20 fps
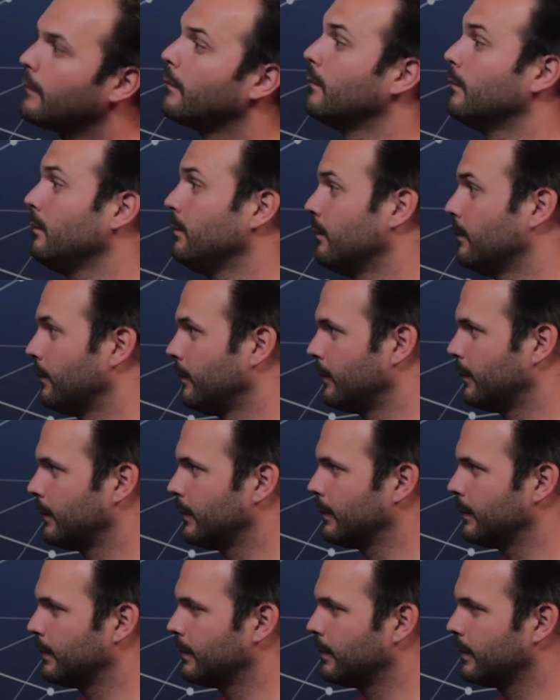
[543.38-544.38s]

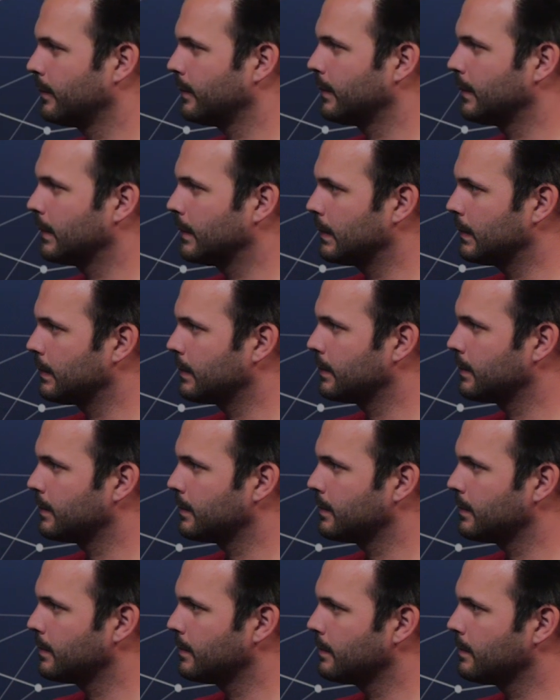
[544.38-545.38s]

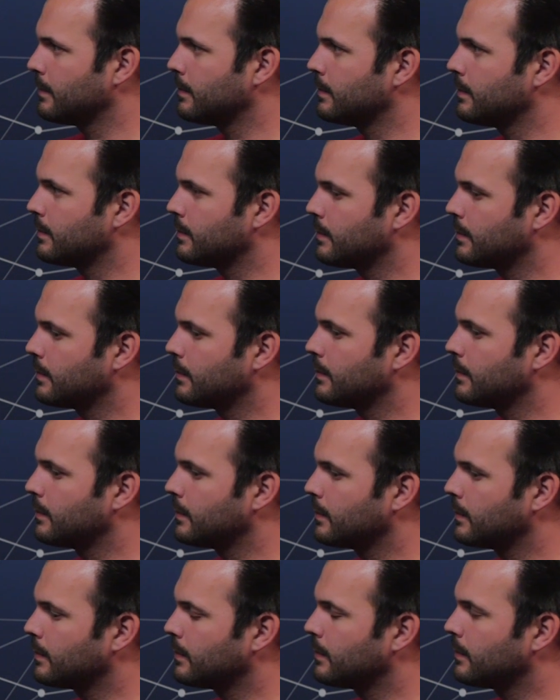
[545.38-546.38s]

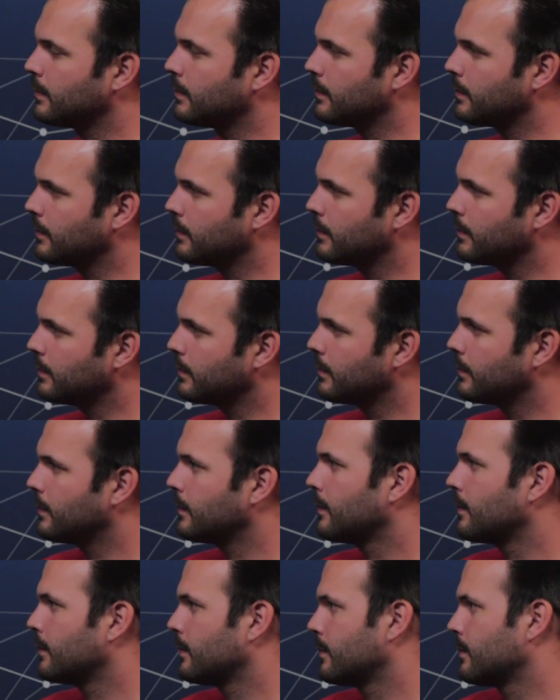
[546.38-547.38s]

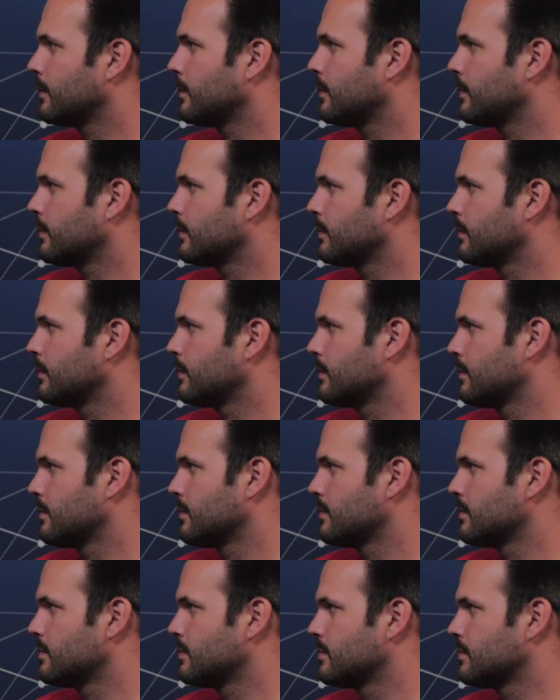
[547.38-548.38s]

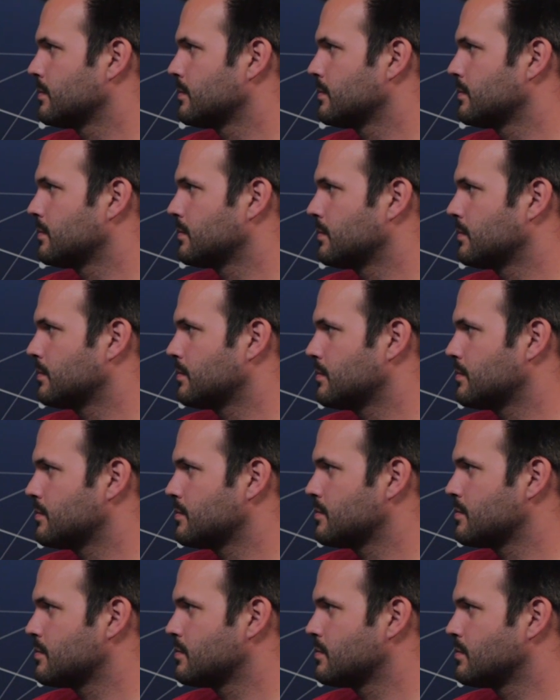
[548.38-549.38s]

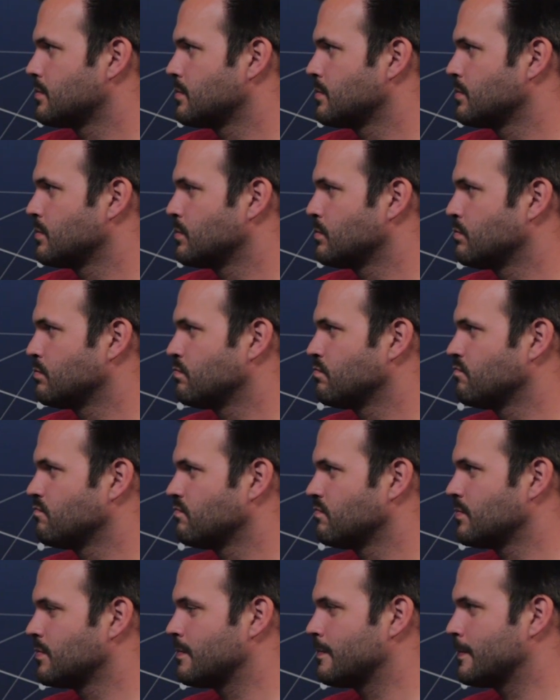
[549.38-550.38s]

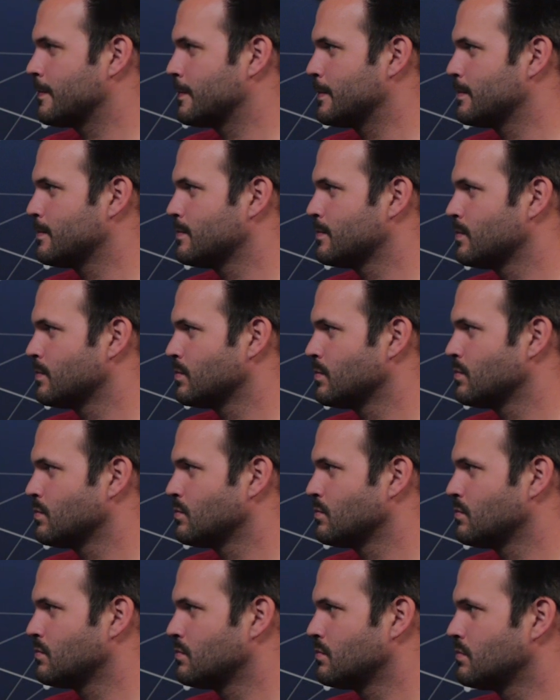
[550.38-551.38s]
No words are spoken by the person on screen.